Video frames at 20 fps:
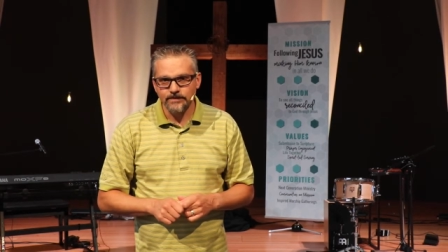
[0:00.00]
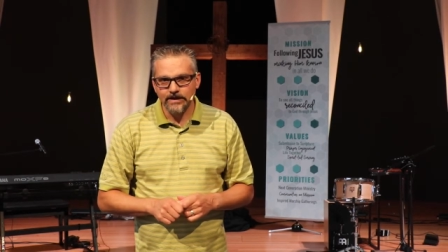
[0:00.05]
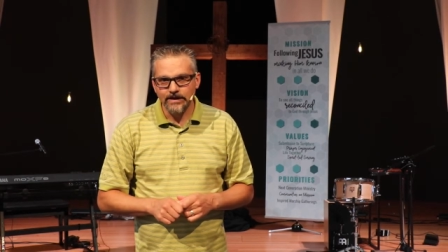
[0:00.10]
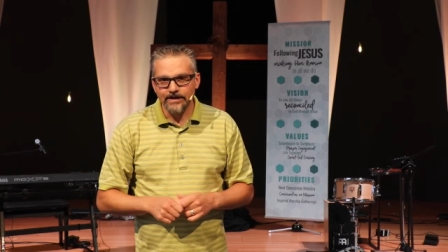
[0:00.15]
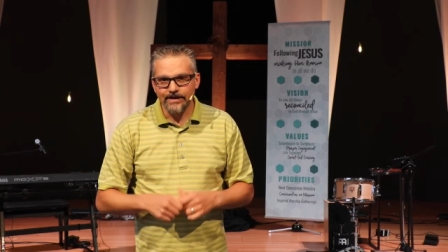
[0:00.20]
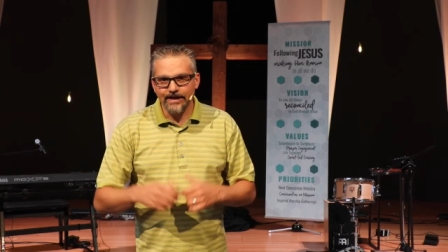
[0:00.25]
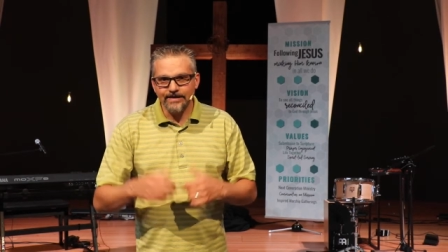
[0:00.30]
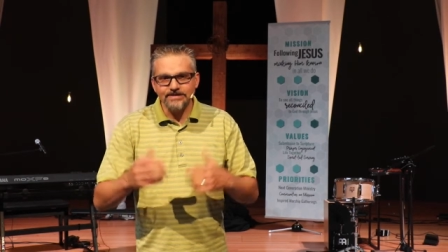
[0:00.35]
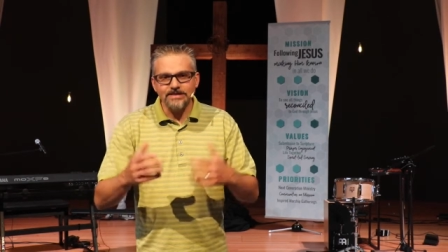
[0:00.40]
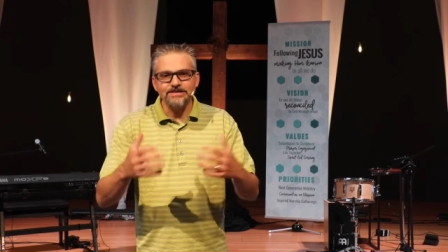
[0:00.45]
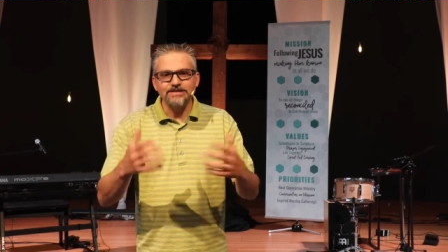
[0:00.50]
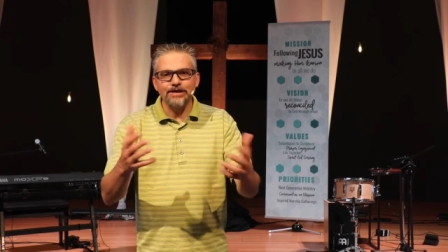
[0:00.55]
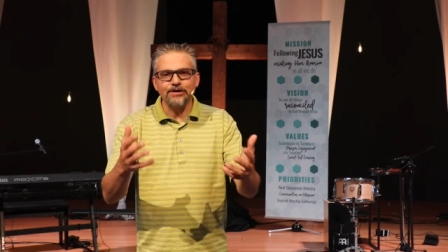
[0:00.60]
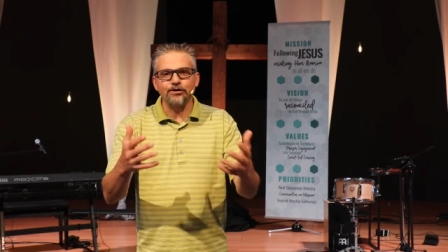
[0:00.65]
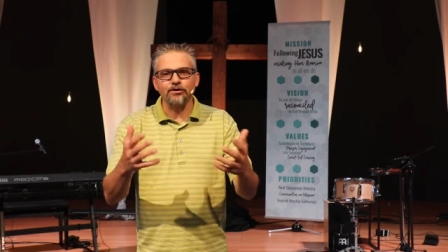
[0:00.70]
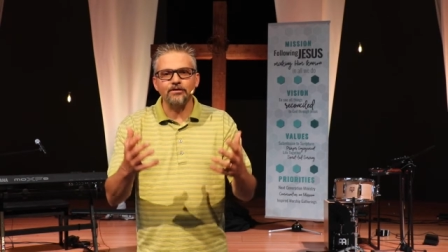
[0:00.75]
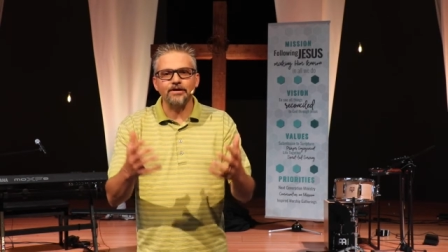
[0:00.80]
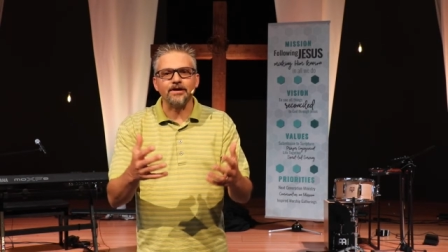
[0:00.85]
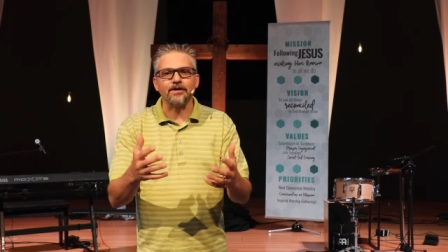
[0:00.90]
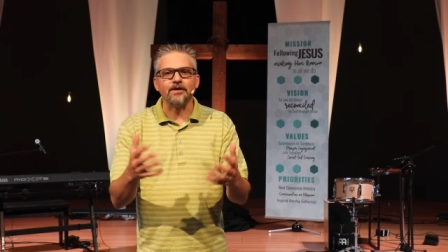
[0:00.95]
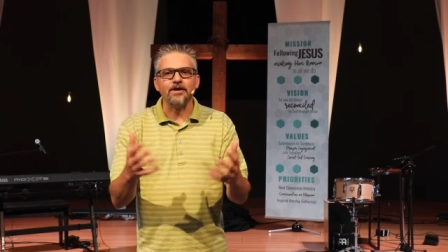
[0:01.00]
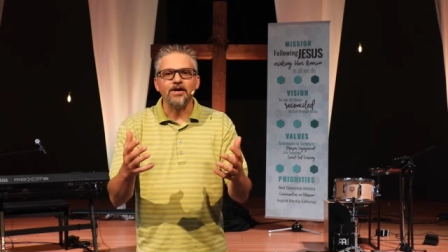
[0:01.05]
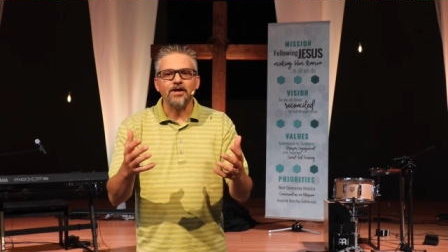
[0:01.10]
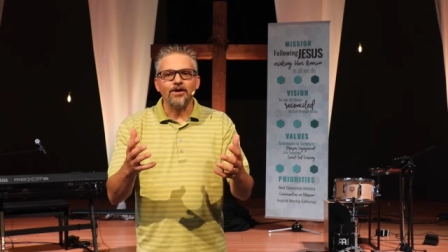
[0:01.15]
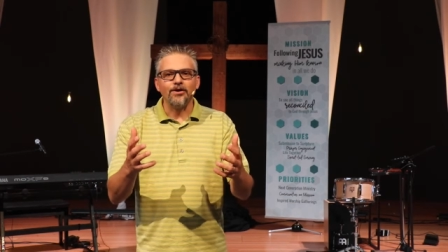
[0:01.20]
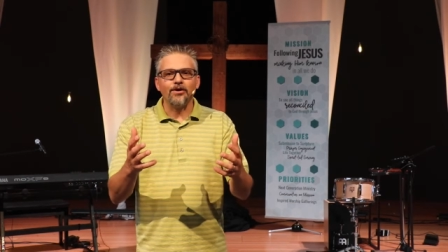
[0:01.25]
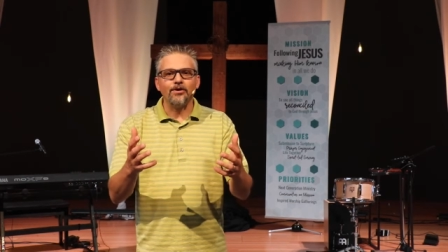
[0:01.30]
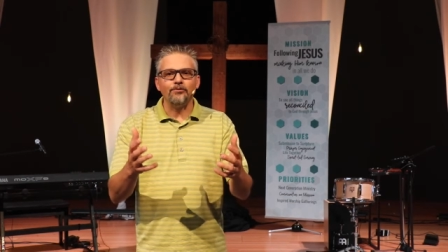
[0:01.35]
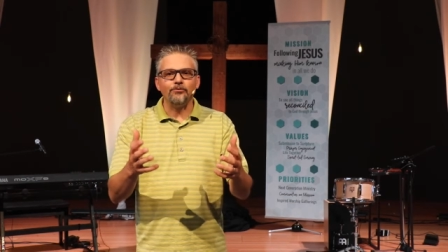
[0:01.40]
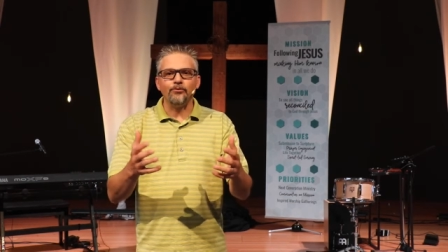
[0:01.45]
Now, as I said earlier,
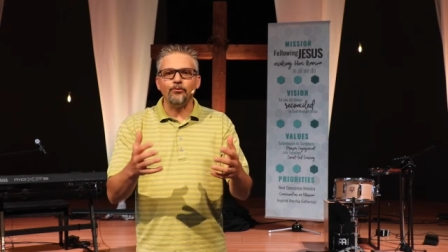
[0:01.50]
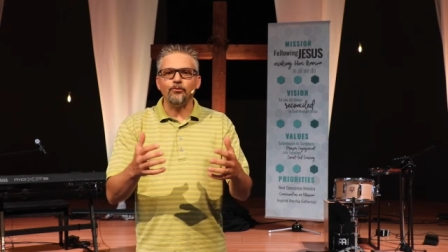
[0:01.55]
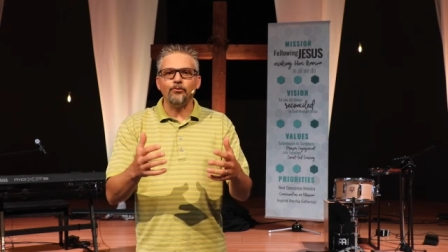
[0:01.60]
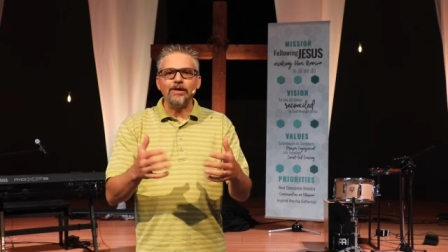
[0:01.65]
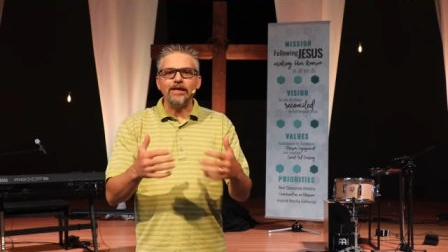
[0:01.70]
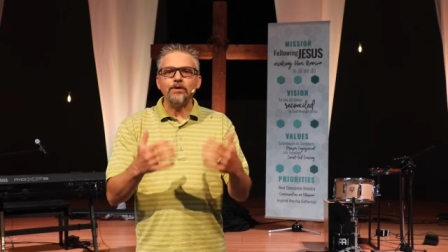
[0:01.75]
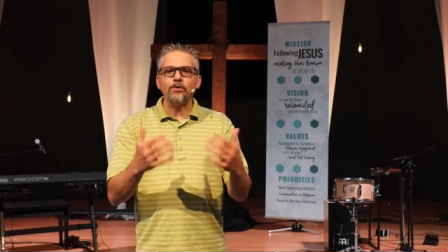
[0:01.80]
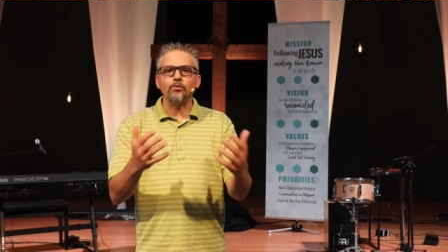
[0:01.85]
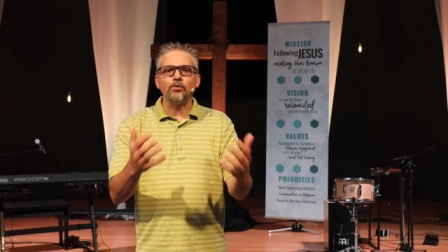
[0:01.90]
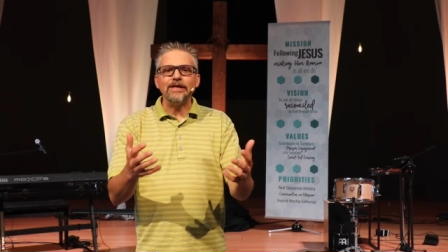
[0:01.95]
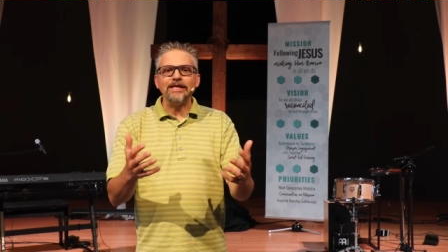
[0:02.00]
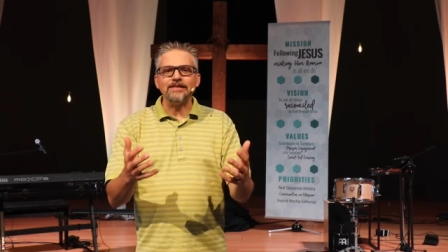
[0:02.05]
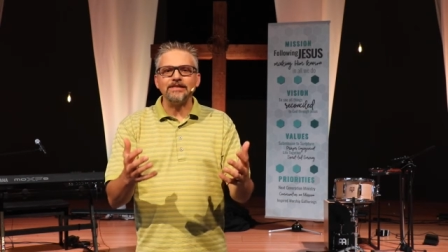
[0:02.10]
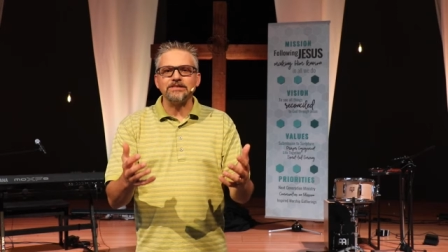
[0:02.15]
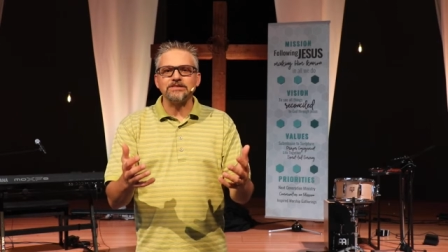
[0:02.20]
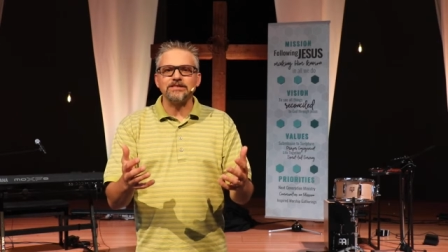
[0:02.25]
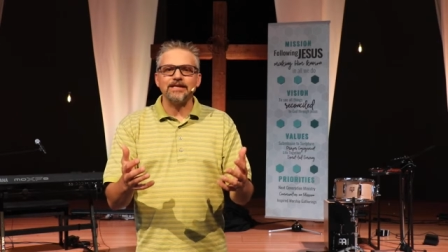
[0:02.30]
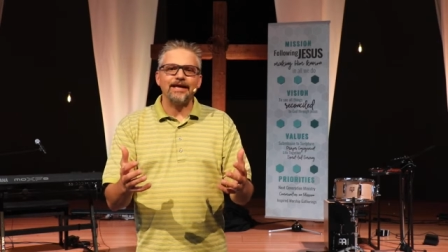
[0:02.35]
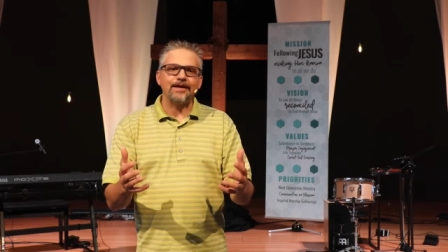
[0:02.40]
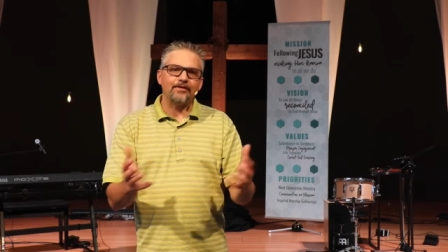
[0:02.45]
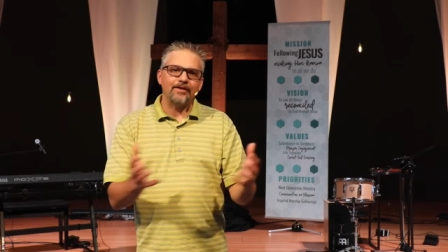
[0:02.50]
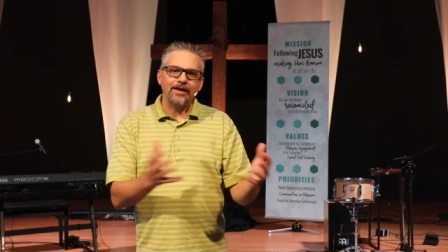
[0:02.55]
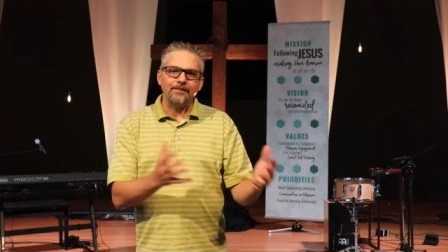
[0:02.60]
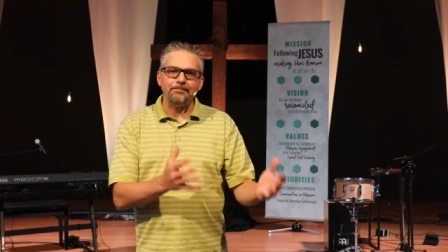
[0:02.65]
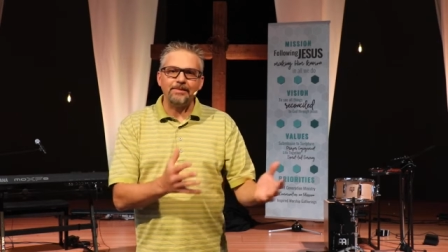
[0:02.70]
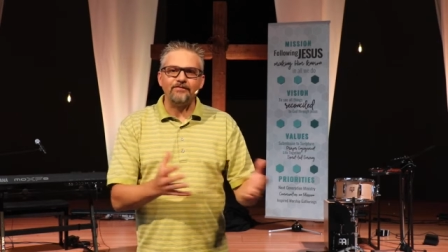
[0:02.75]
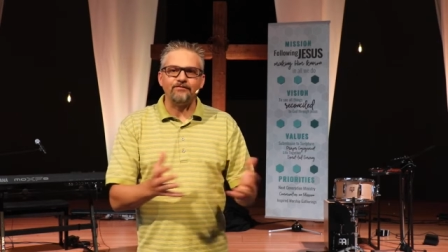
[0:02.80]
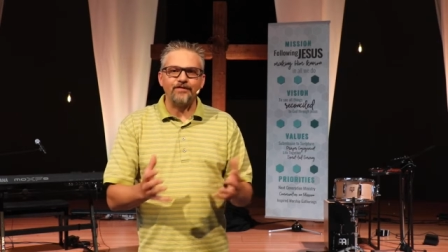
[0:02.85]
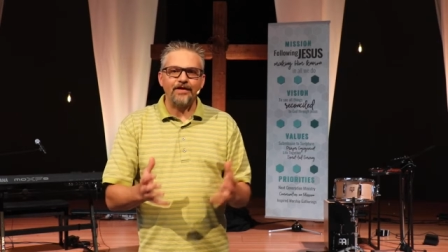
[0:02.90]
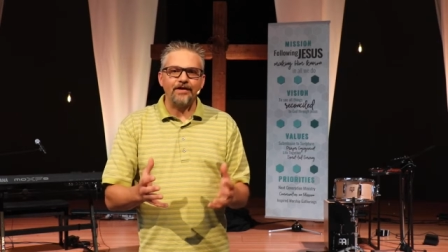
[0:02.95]
we can read this letter and
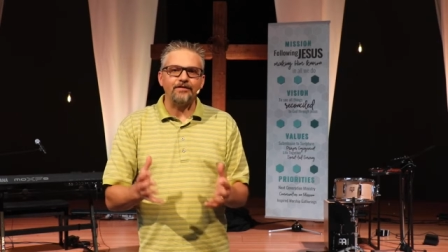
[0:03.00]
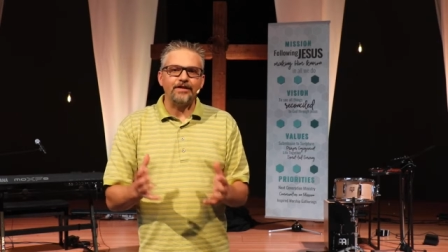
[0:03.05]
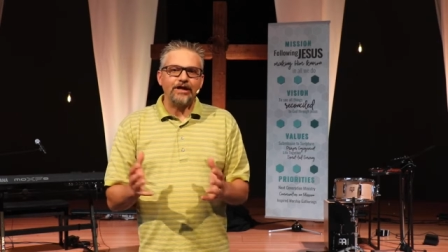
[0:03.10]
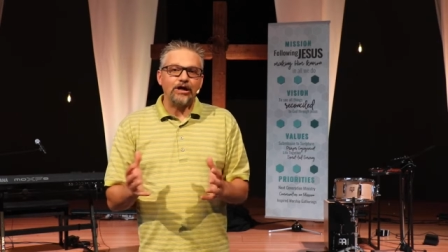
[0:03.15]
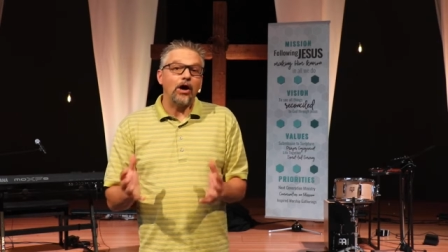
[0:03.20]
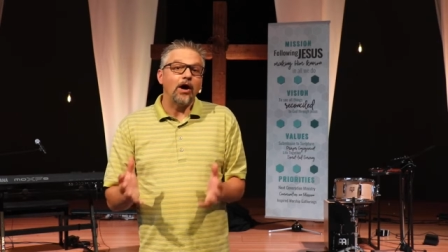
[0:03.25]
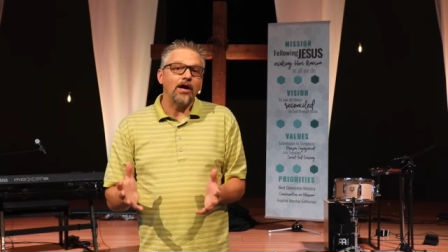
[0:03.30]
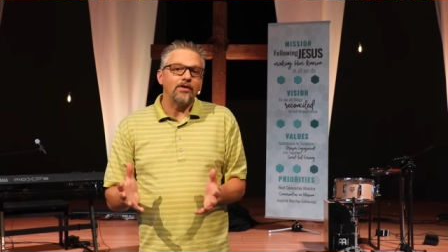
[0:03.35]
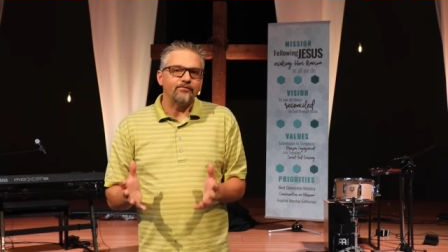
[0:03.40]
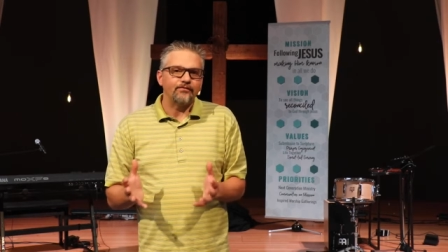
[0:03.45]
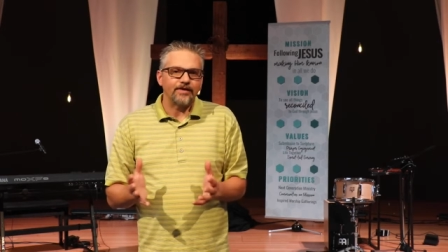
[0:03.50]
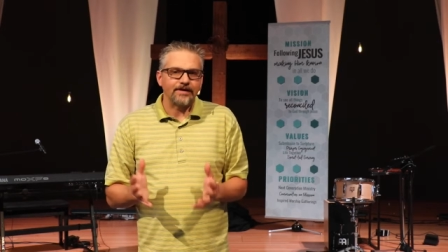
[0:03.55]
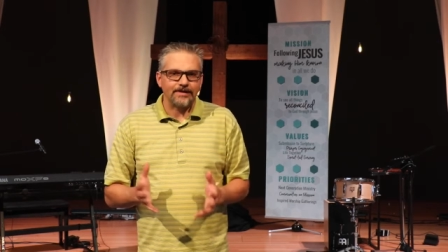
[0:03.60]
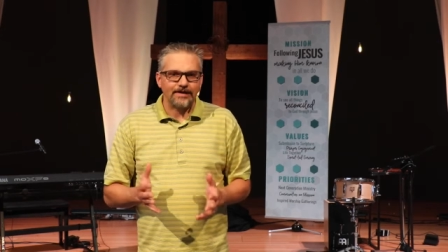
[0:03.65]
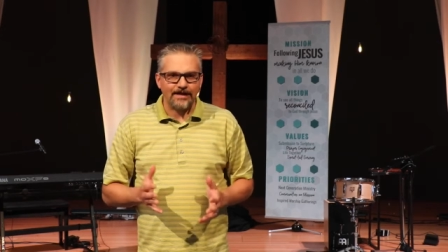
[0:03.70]
be fairly confident,